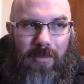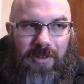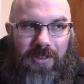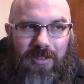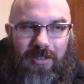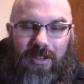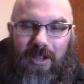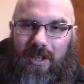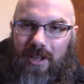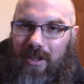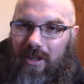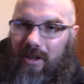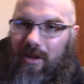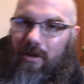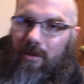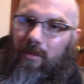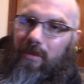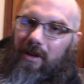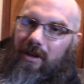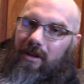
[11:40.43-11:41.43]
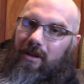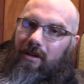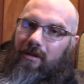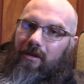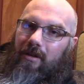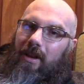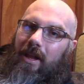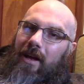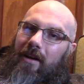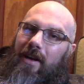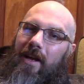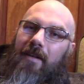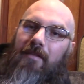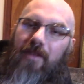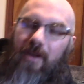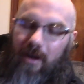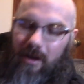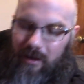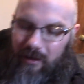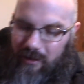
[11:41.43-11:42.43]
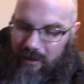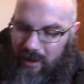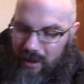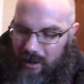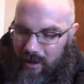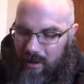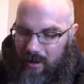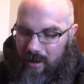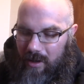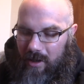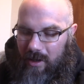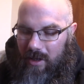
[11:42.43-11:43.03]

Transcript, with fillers: And she's like, you know, you're allowed to have dogs there.